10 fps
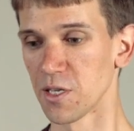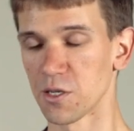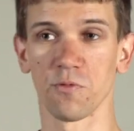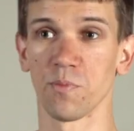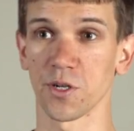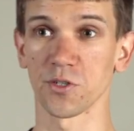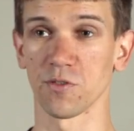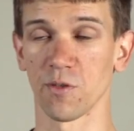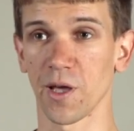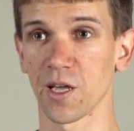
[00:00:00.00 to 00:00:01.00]
different pictures
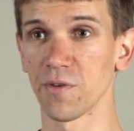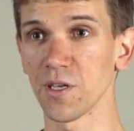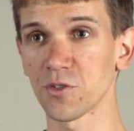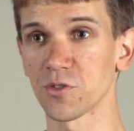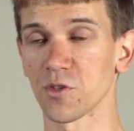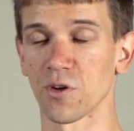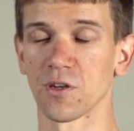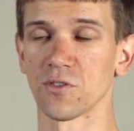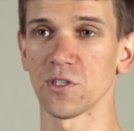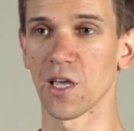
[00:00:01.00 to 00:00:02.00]
on the back of each, so I
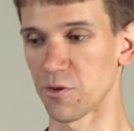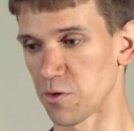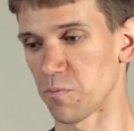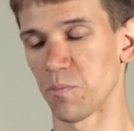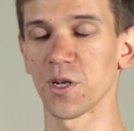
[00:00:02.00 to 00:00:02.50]
could see how different